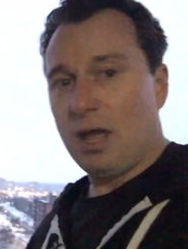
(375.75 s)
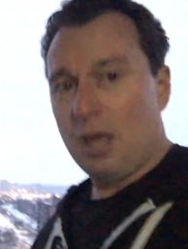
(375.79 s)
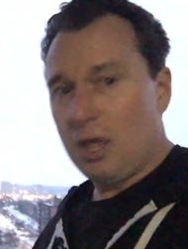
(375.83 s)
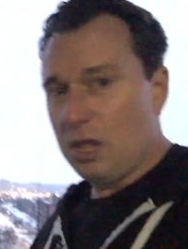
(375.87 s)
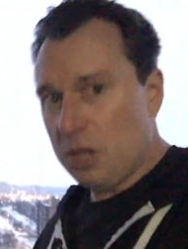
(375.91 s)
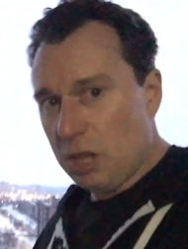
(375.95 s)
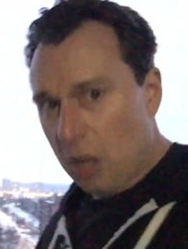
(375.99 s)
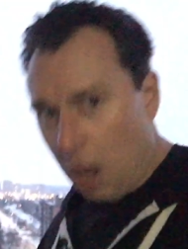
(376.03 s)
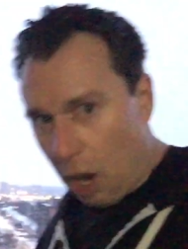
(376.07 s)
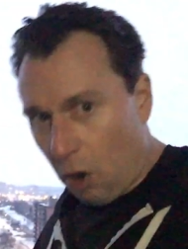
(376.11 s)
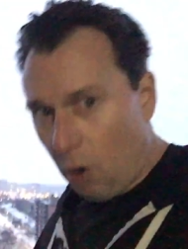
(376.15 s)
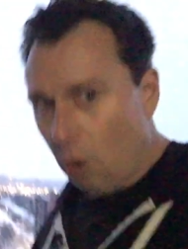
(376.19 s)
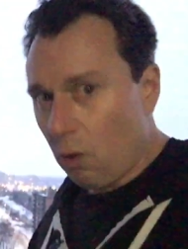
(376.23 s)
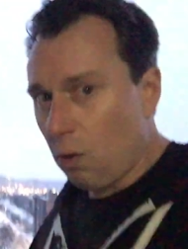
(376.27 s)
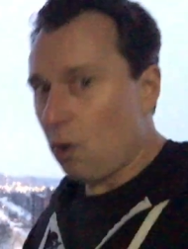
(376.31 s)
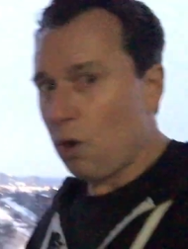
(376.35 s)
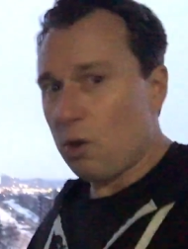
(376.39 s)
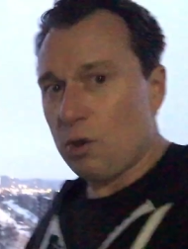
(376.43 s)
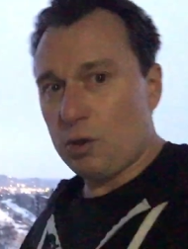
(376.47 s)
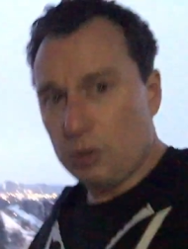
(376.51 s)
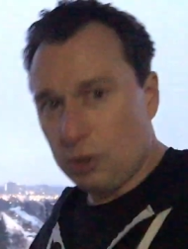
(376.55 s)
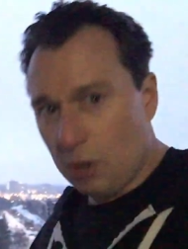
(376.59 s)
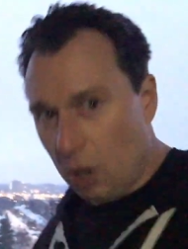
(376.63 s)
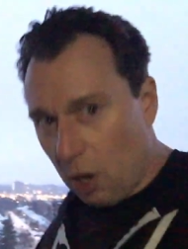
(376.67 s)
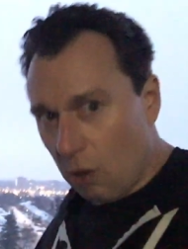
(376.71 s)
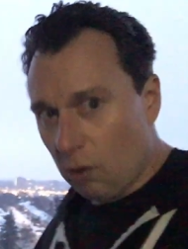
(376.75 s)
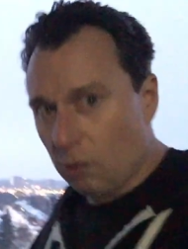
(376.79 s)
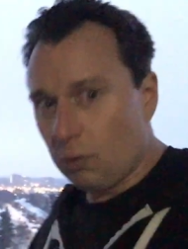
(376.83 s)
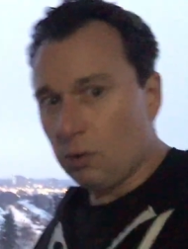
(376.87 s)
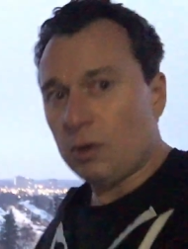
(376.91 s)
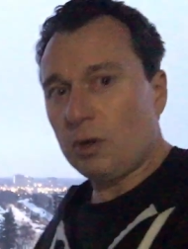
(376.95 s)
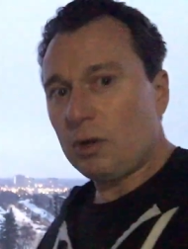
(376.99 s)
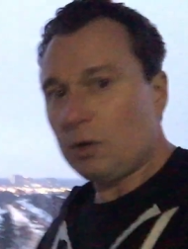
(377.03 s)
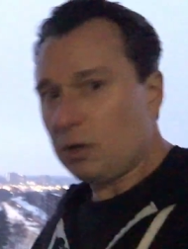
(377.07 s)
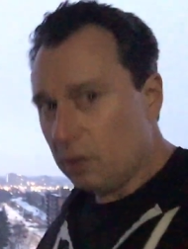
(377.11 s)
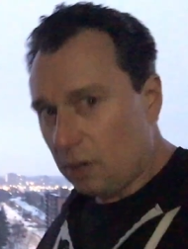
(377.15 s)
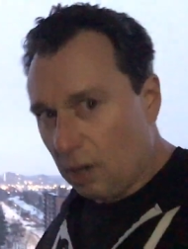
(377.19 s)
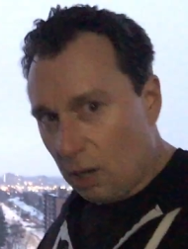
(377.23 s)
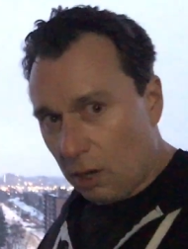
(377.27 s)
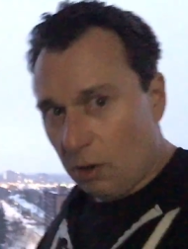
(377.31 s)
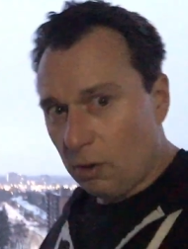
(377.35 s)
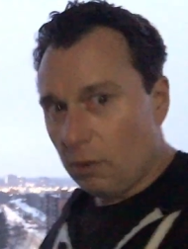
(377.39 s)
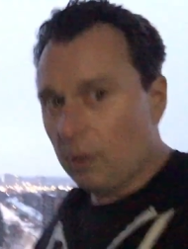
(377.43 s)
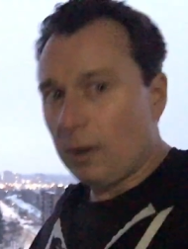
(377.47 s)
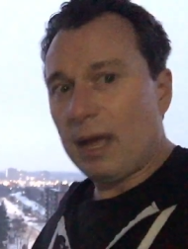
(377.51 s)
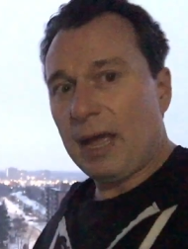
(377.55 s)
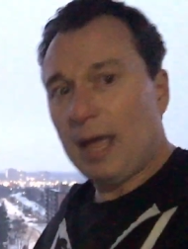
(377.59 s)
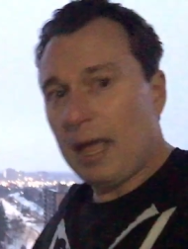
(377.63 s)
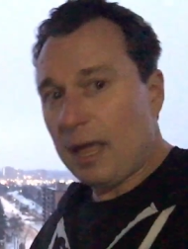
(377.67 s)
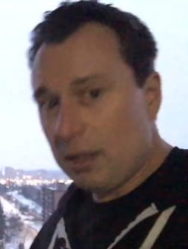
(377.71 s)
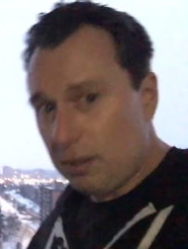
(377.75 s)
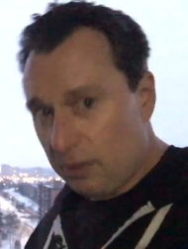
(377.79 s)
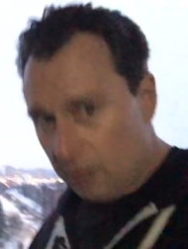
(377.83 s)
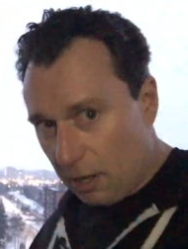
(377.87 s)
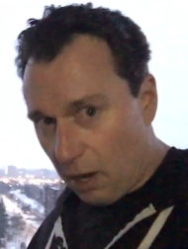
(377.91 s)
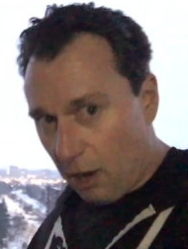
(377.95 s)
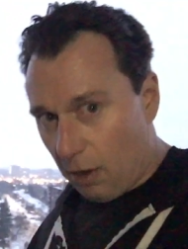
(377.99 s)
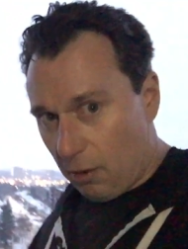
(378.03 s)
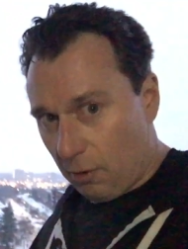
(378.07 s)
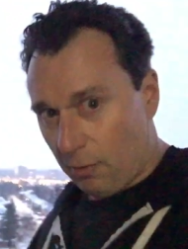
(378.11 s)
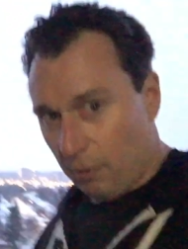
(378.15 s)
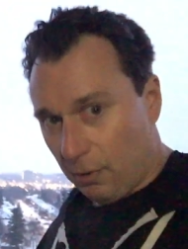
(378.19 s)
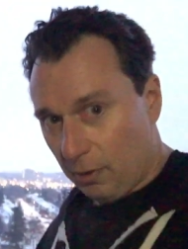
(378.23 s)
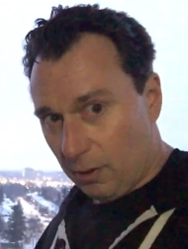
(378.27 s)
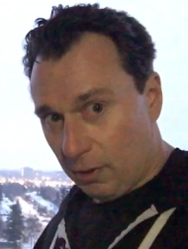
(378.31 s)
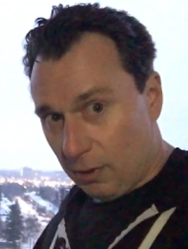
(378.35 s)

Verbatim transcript: No, no, no, and no.